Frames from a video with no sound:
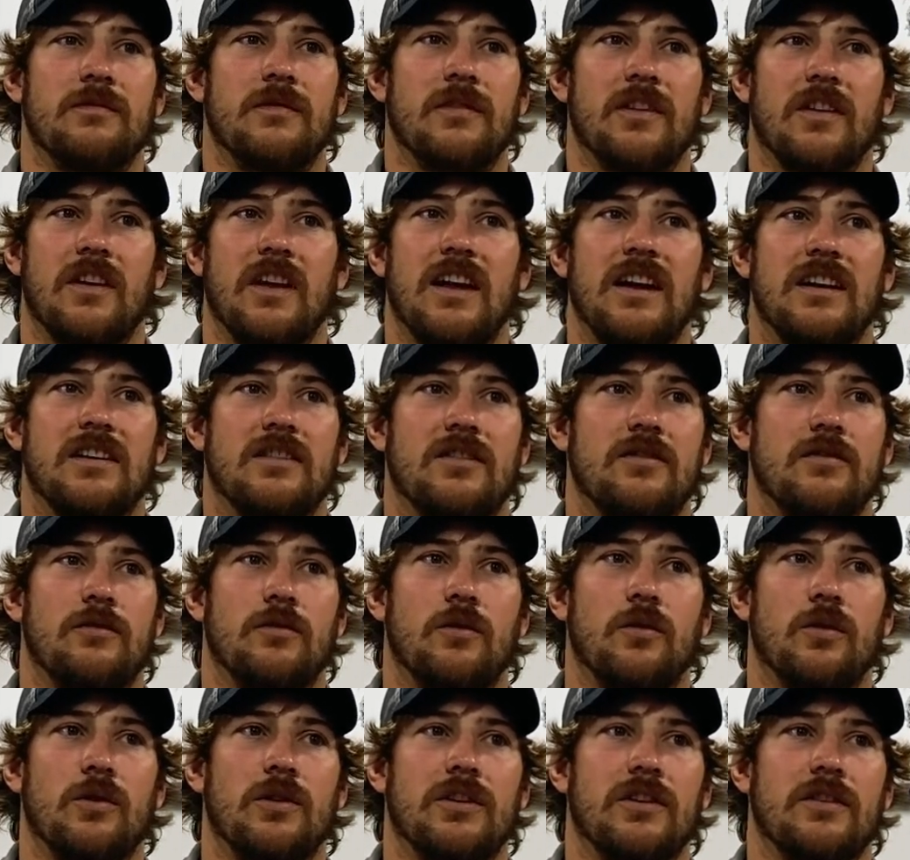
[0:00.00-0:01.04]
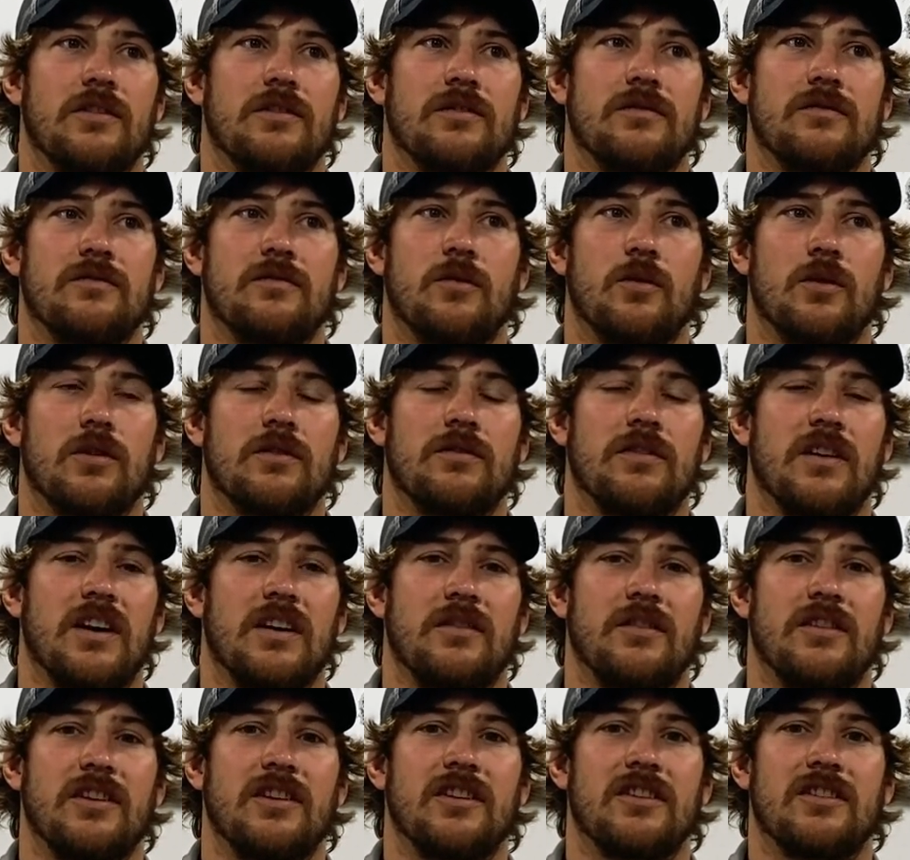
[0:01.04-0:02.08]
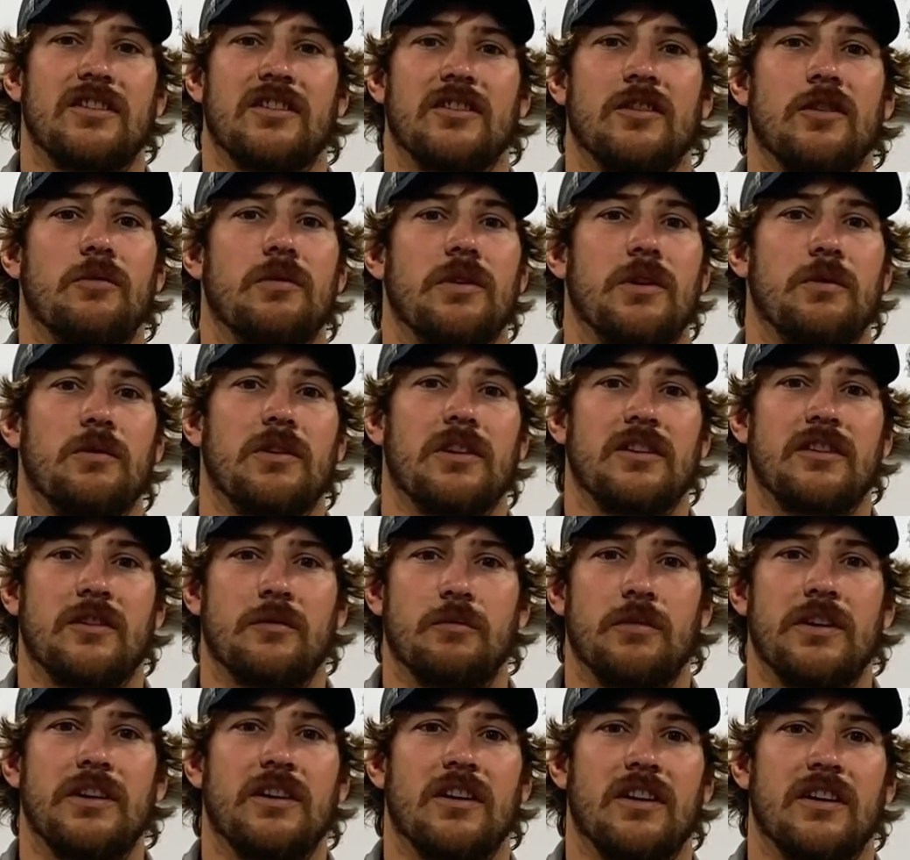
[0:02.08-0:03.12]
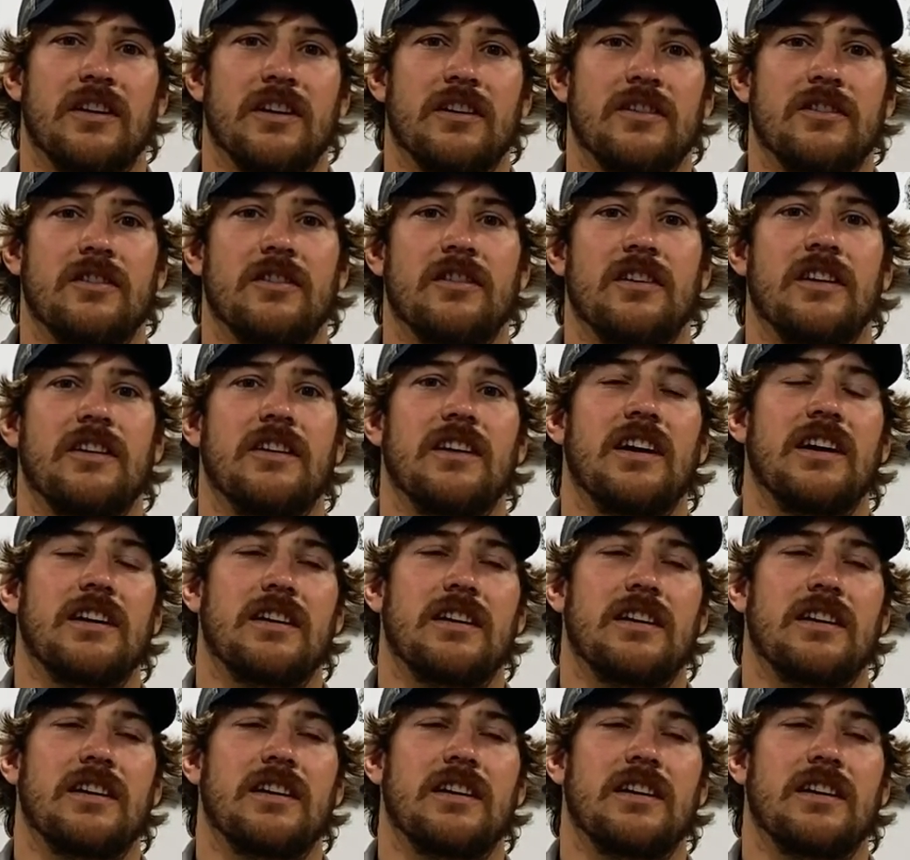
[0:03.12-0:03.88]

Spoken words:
the last four or 5 years, and nobody wanted to bid on it. So then that